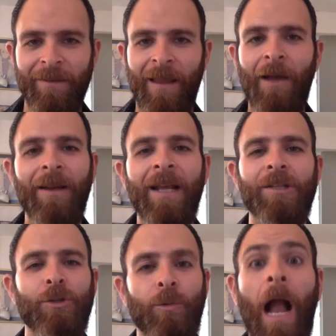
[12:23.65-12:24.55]
How can I
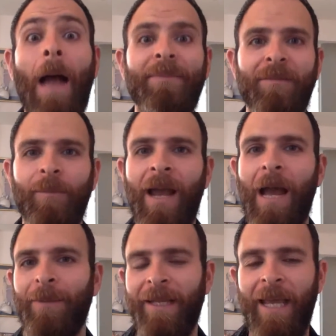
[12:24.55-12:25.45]
drop some of my
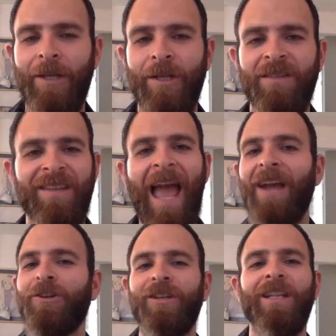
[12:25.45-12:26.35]
obligations to
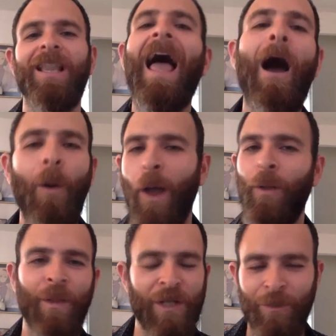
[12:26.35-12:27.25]
actually allow
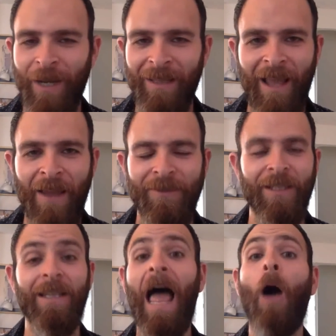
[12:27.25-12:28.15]
health into my life, to
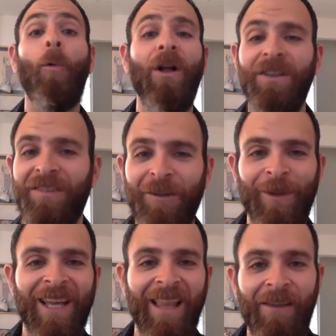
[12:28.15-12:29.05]
allow wellness into
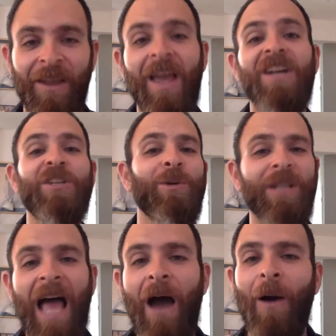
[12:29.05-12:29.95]
my life, to
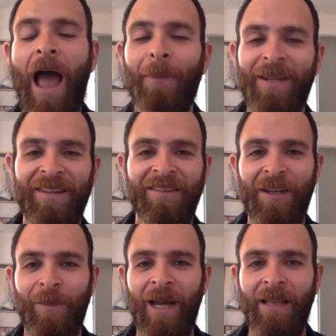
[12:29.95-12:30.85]
allow happiness
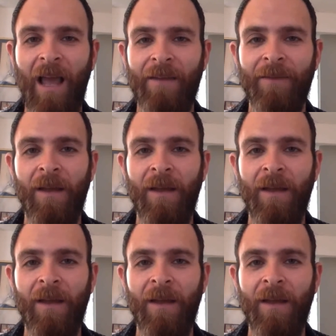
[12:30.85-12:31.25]
into my life?